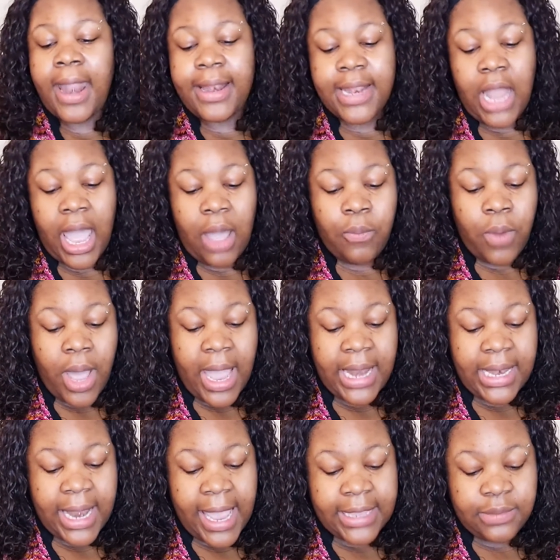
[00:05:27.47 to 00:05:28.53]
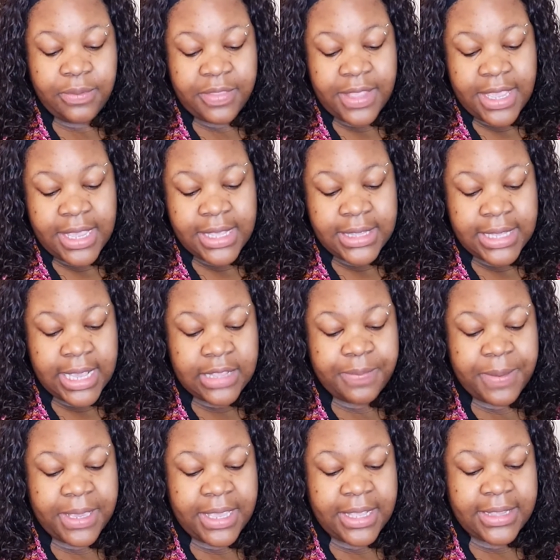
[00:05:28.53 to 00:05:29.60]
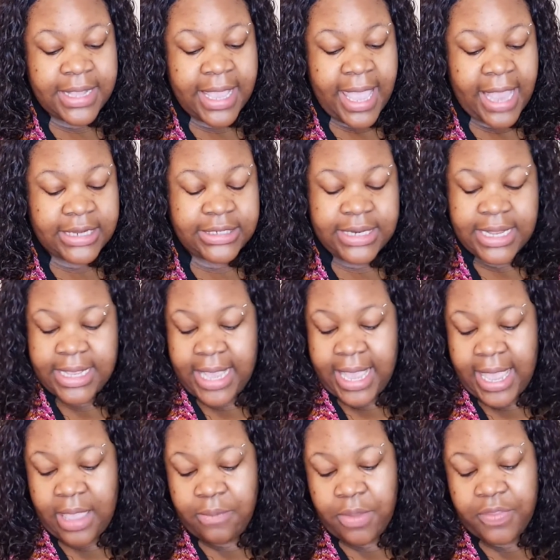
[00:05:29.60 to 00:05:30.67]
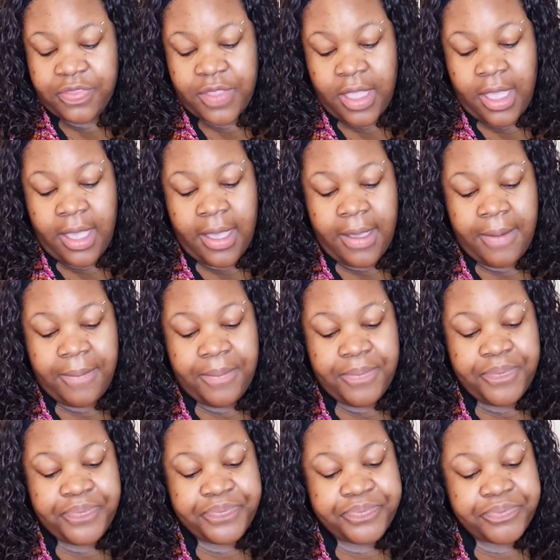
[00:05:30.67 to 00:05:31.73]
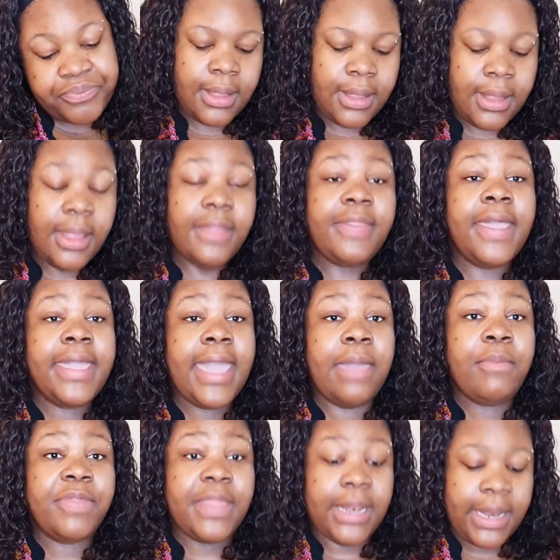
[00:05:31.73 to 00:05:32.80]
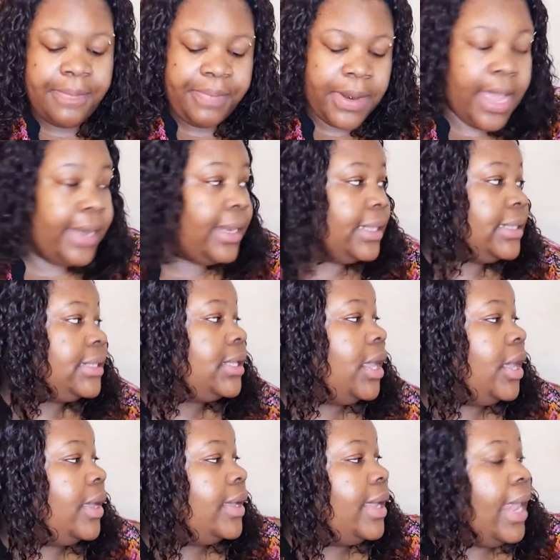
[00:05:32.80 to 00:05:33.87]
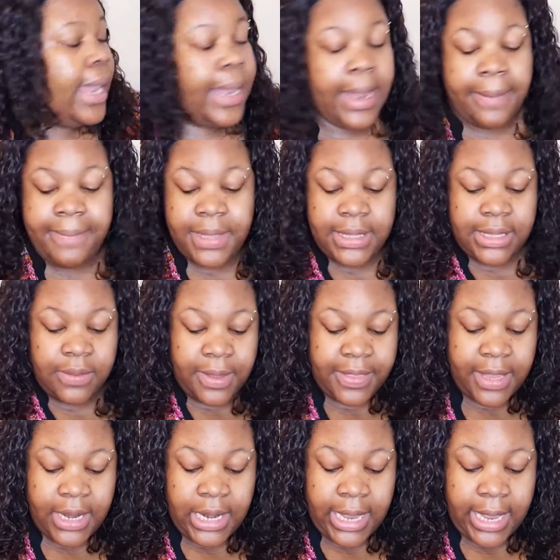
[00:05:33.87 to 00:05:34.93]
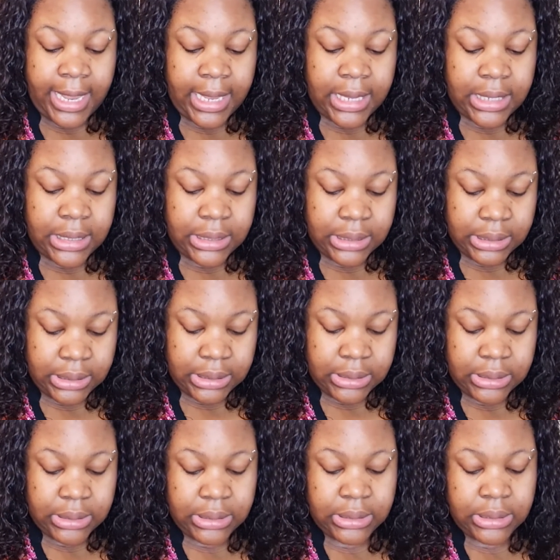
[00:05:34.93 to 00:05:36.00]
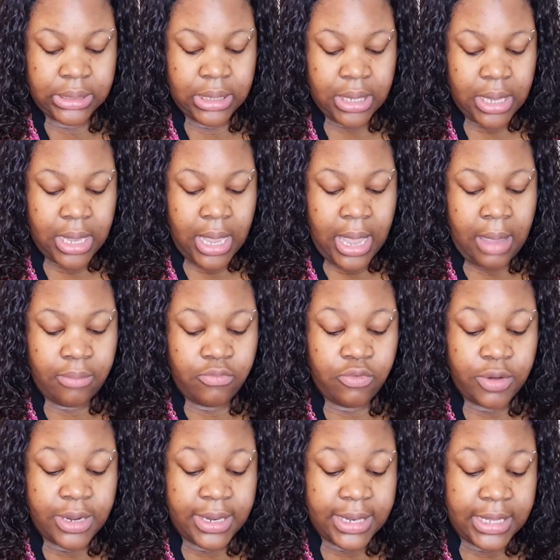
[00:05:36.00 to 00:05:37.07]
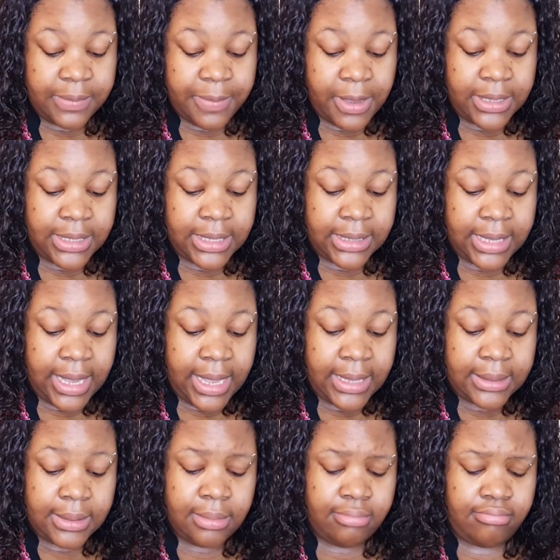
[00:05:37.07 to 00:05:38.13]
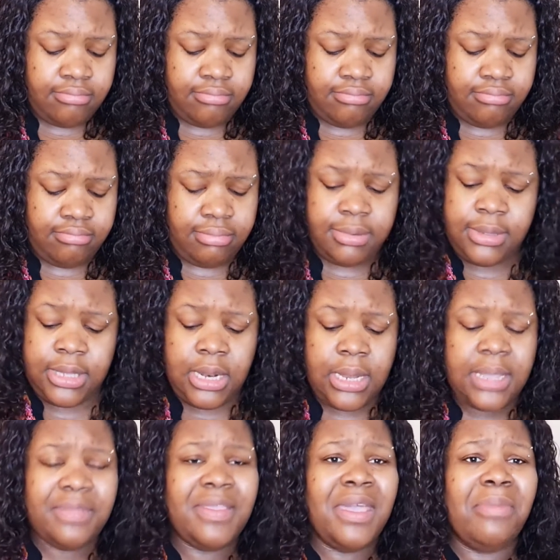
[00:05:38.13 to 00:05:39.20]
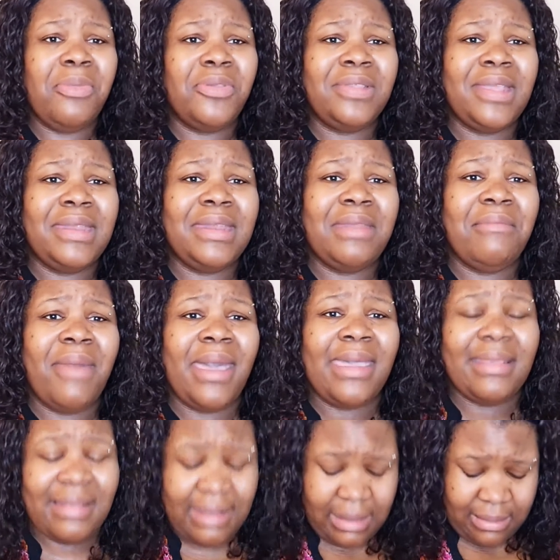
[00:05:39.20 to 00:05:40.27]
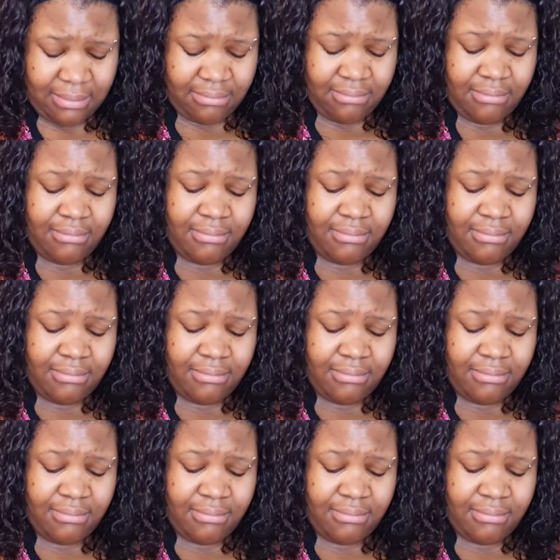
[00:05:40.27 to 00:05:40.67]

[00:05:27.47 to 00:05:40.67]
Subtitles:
And what I liked with these is because they actually came with the lip liner. So let me see what they're like. I'm ruining these boxes, guys. The lucky thing I'm not sending them back, is it?